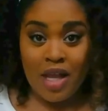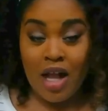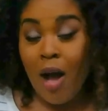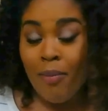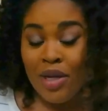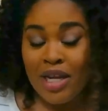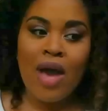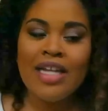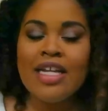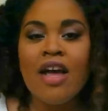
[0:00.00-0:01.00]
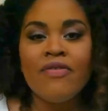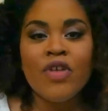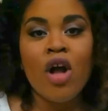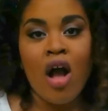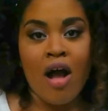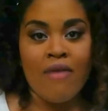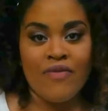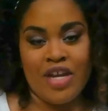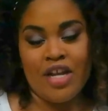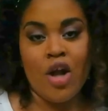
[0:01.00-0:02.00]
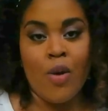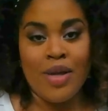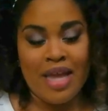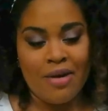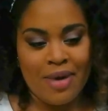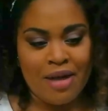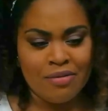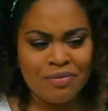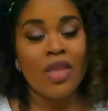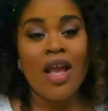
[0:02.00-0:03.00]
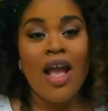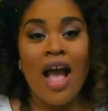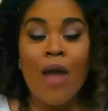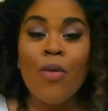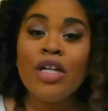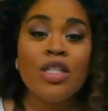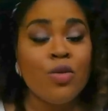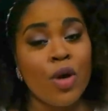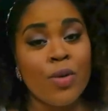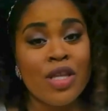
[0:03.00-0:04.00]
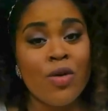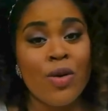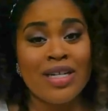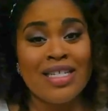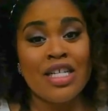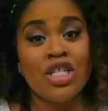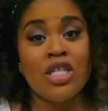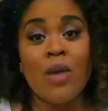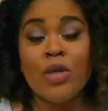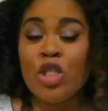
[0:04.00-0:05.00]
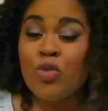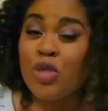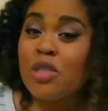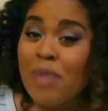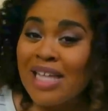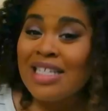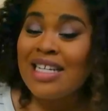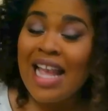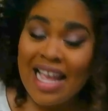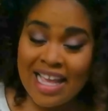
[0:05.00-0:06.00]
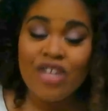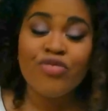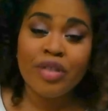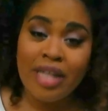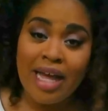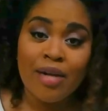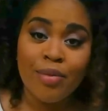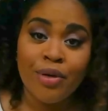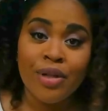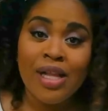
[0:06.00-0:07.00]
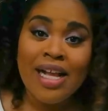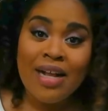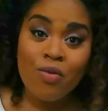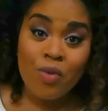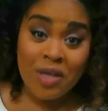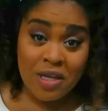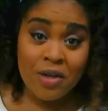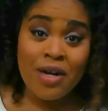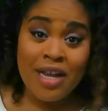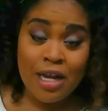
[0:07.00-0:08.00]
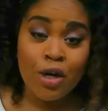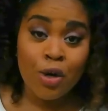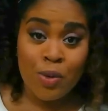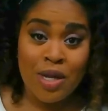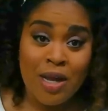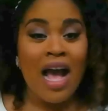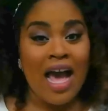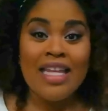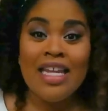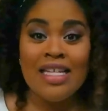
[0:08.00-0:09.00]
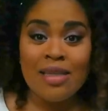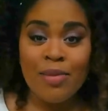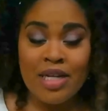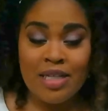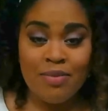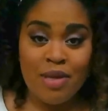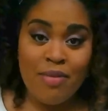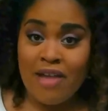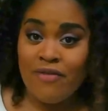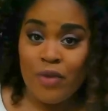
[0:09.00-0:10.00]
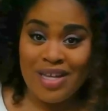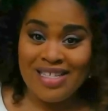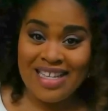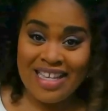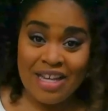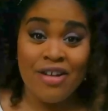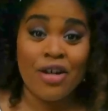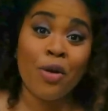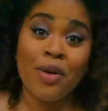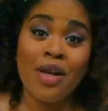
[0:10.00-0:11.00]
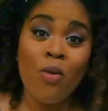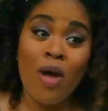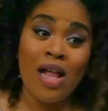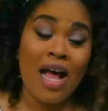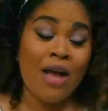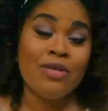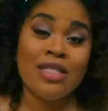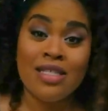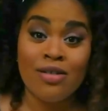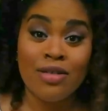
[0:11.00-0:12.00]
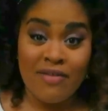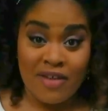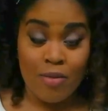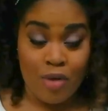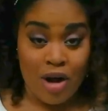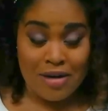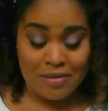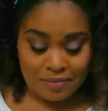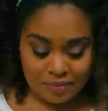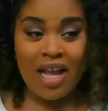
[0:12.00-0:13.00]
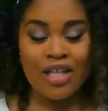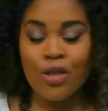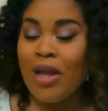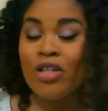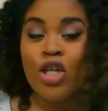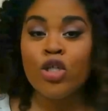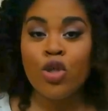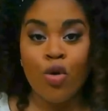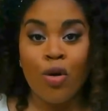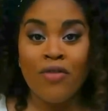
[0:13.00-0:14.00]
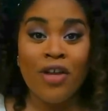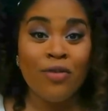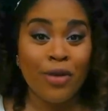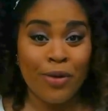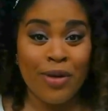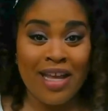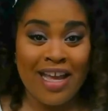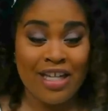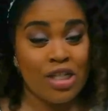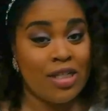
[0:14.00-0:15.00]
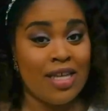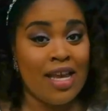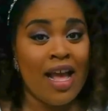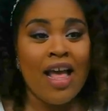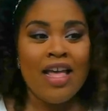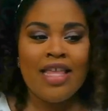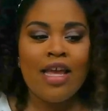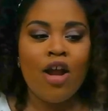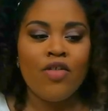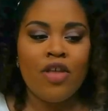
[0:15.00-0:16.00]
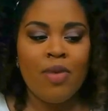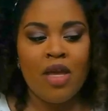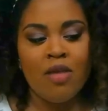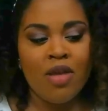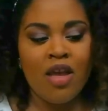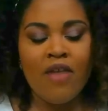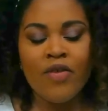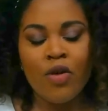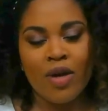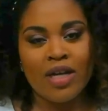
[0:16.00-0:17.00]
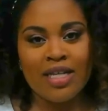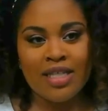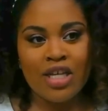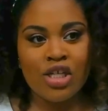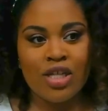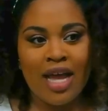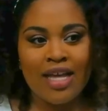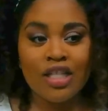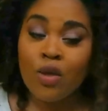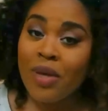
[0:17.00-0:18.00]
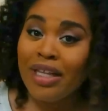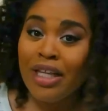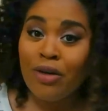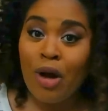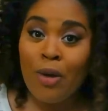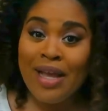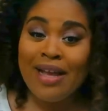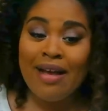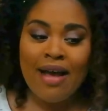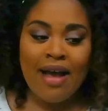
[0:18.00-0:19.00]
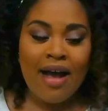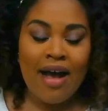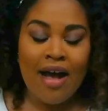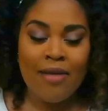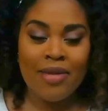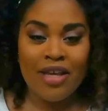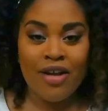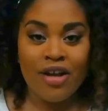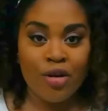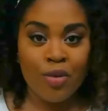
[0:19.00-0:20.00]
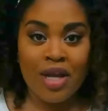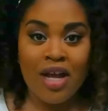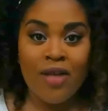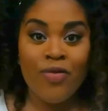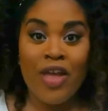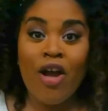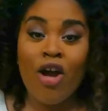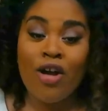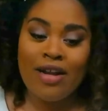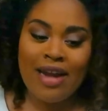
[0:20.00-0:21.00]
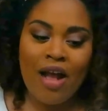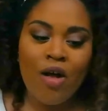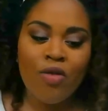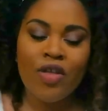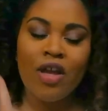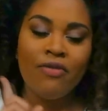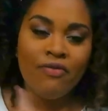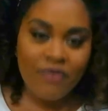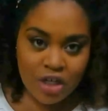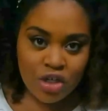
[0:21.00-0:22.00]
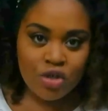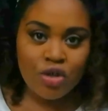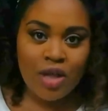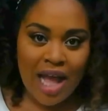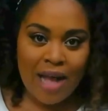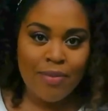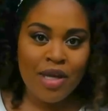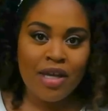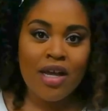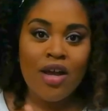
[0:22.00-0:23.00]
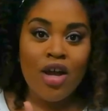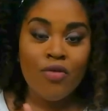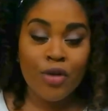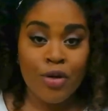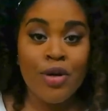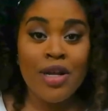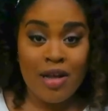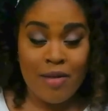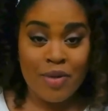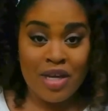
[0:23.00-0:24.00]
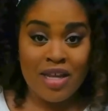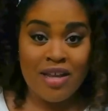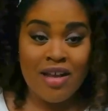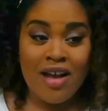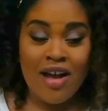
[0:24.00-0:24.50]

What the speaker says: company. I did not feel confident going that route. I wanted to work with an organization that was respected and reliable here in Korea. I needed somebody to be my voice here in Korea while I was still living abroad. So I chose Korvia Recruiting Agency. They are the epitome of an organization that is quickly growing here in Korea. They are now the official EPIK recruiting company.